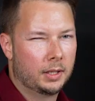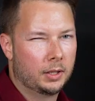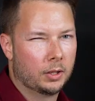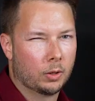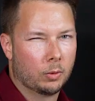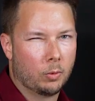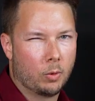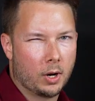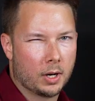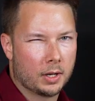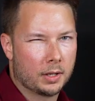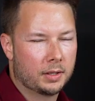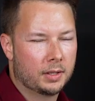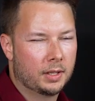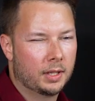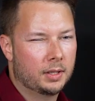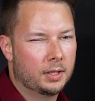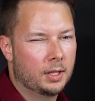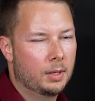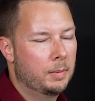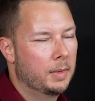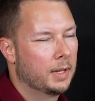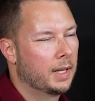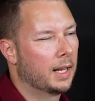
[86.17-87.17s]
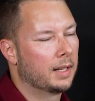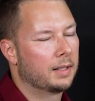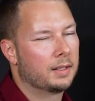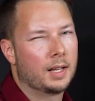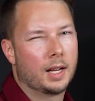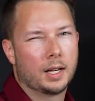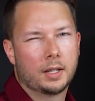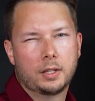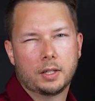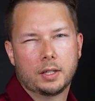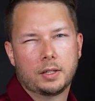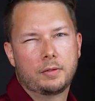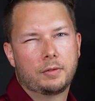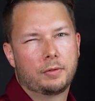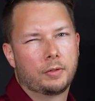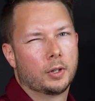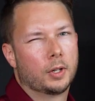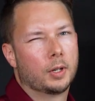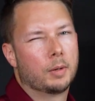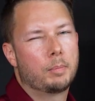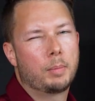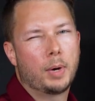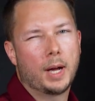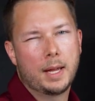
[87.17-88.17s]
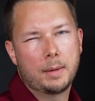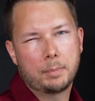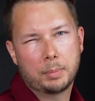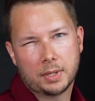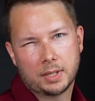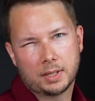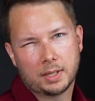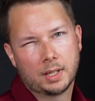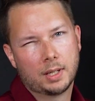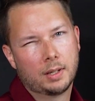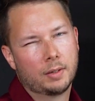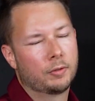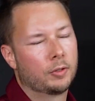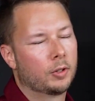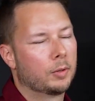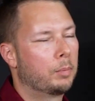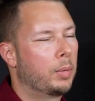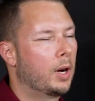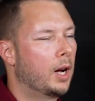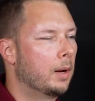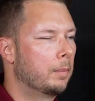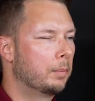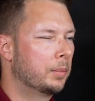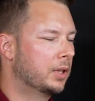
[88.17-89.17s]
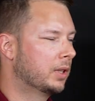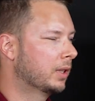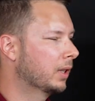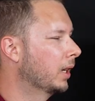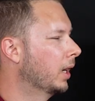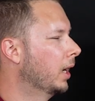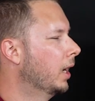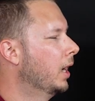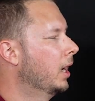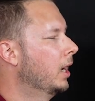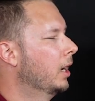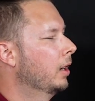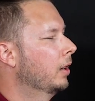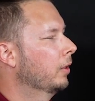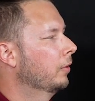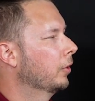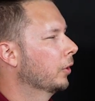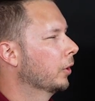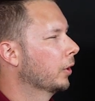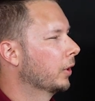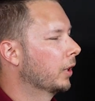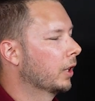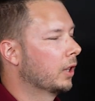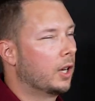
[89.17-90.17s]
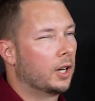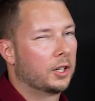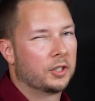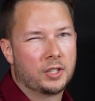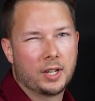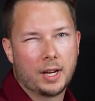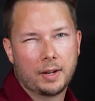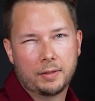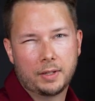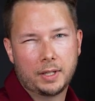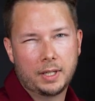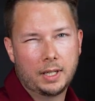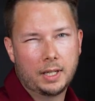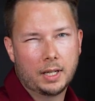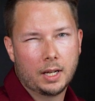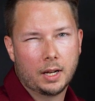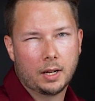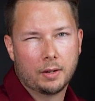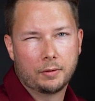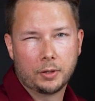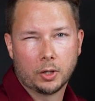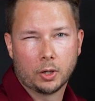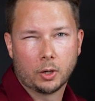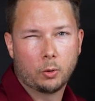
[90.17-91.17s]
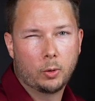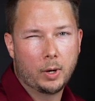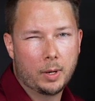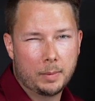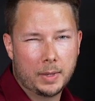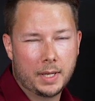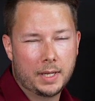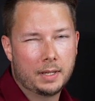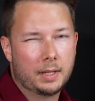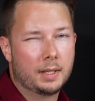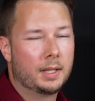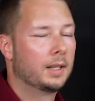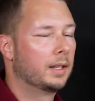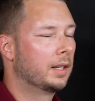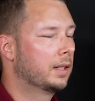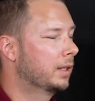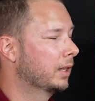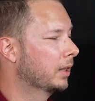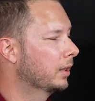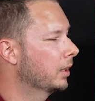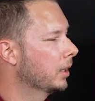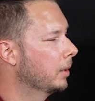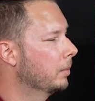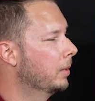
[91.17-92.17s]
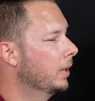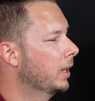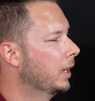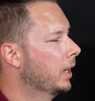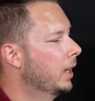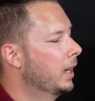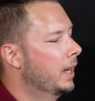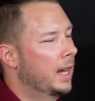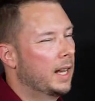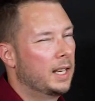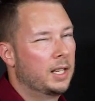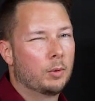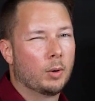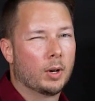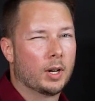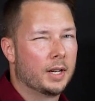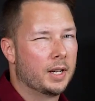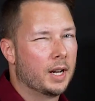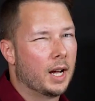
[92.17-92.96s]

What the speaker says: your water system, and that's not good for pipes, for pumps, for the longevity of your equipment in the system, and you want to